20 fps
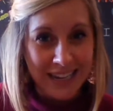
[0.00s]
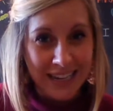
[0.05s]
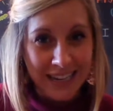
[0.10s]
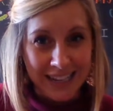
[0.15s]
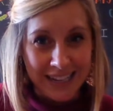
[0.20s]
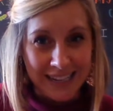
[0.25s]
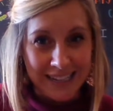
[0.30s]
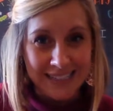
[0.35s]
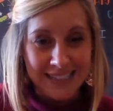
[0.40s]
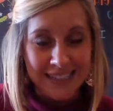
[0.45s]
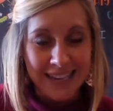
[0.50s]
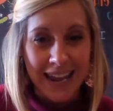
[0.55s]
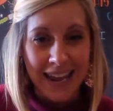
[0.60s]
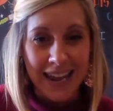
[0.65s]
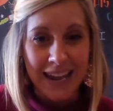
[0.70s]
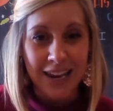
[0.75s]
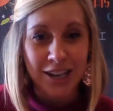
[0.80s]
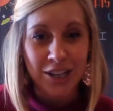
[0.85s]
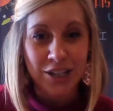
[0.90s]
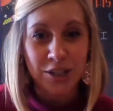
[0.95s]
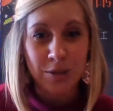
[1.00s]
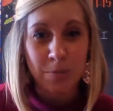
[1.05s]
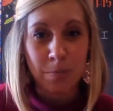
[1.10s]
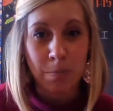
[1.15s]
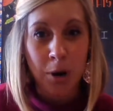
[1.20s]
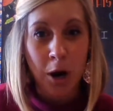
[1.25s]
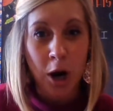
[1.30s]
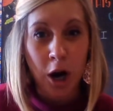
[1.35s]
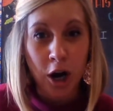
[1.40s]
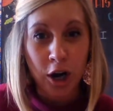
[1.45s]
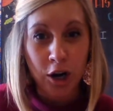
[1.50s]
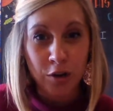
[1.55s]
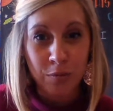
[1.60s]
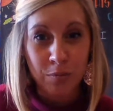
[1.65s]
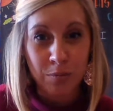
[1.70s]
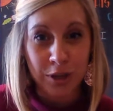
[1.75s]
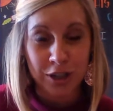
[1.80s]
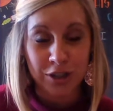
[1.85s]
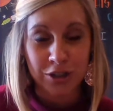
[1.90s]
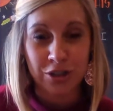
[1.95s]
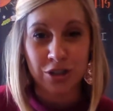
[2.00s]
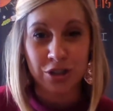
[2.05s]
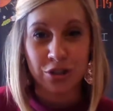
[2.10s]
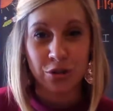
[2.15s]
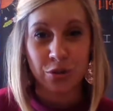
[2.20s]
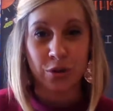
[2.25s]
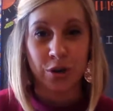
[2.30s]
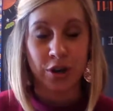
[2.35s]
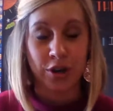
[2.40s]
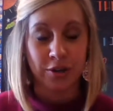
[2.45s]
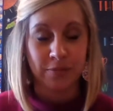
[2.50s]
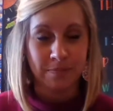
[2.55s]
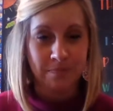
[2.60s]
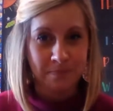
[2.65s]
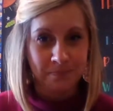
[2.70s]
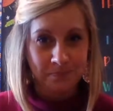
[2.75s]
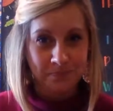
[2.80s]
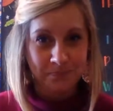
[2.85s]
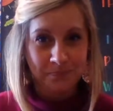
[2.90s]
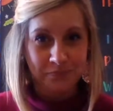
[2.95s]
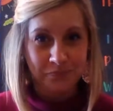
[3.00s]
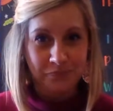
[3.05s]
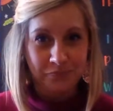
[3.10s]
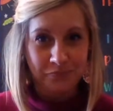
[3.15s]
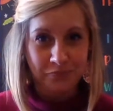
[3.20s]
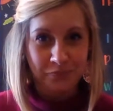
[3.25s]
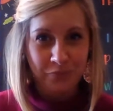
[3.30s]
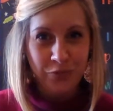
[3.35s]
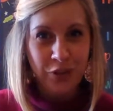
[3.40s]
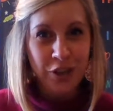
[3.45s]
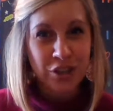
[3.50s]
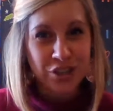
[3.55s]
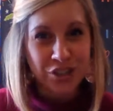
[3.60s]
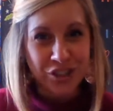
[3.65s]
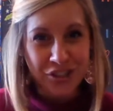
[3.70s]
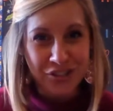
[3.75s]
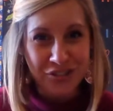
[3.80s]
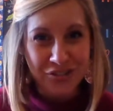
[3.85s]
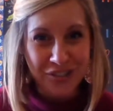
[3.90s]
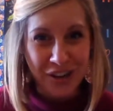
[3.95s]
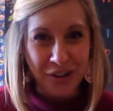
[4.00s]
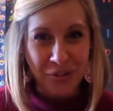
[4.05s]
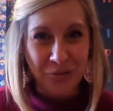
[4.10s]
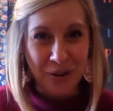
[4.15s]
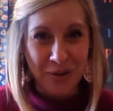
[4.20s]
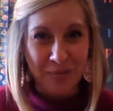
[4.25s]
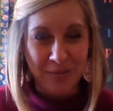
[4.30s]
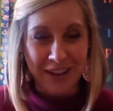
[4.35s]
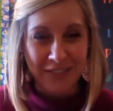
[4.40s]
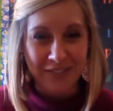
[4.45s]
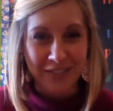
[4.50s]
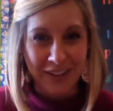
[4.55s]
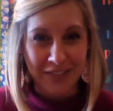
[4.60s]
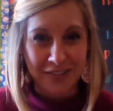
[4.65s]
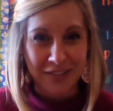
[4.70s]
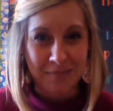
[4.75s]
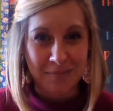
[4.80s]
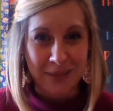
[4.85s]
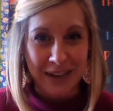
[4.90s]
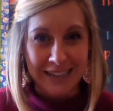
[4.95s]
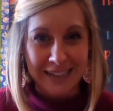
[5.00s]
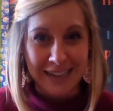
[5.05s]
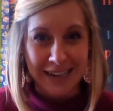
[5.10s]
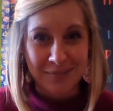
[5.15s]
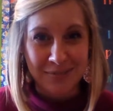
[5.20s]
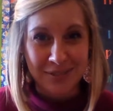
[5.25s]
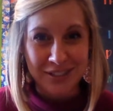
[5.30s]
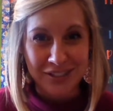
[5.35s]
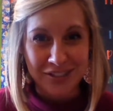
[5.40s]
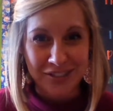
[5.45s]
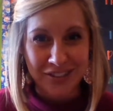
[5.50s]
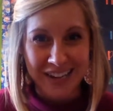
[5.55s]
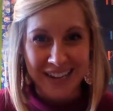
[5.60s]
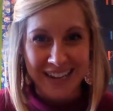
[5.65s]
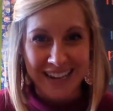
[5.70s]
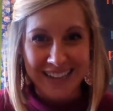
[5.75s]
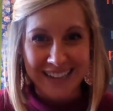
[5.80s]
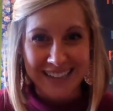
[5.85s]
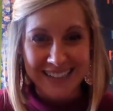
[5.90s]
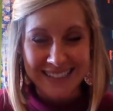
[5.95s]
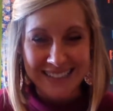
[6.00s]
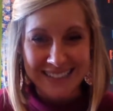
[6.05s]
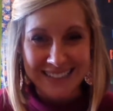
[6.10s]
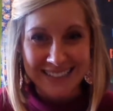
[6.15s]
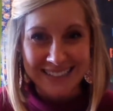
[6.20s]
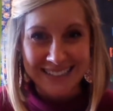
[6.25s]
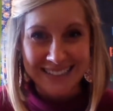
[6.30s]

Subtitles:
is a department store. Do you know what my favorite bedtime story is?